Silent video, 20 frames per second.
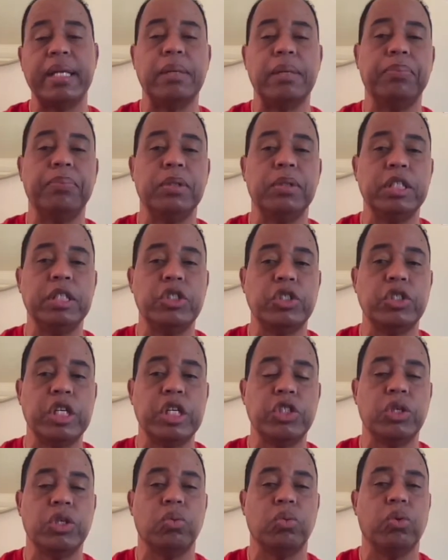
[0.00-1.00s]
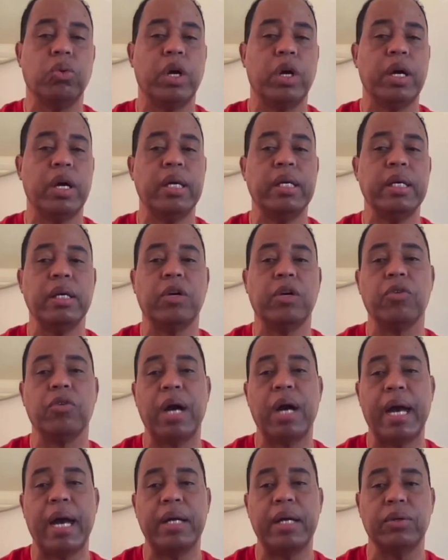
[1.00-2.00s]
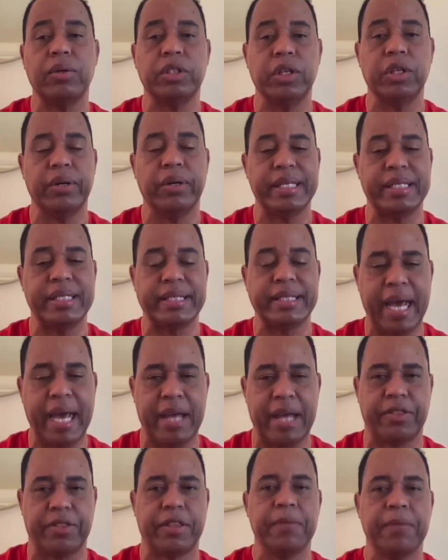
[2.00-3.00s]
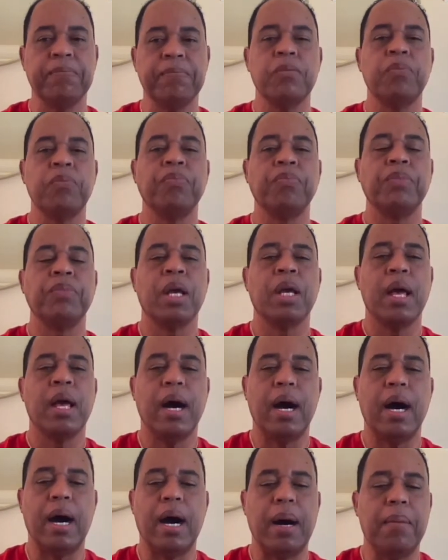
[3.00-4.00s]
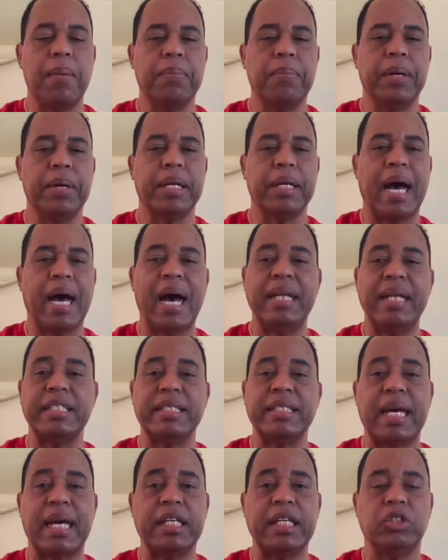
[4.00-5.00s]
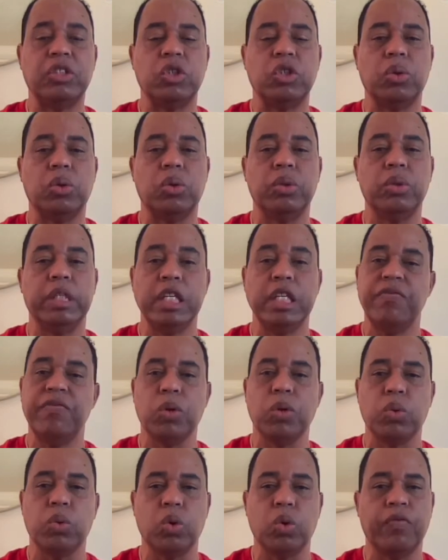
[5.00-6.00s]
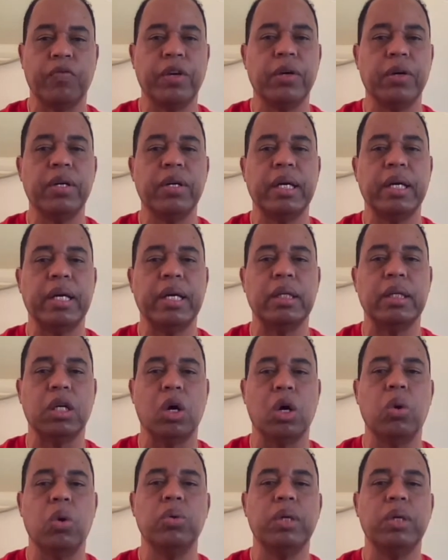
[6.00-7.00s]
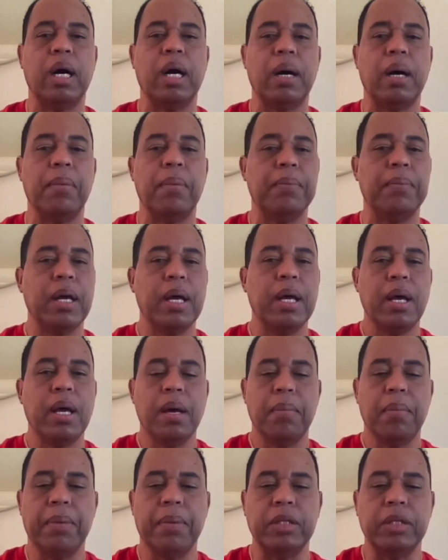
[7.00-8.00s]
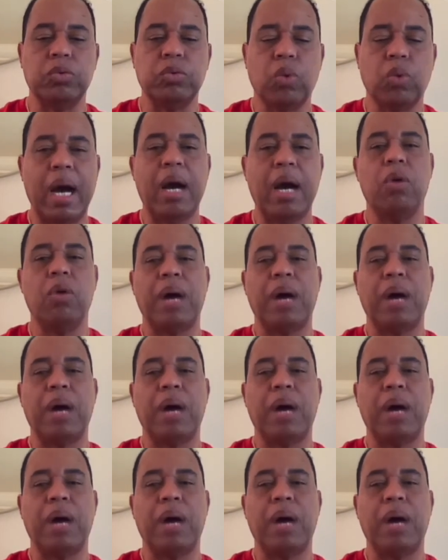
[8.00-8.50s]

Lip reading: the police station where he cried until his death. But I decided to leave Monrovia and go. But while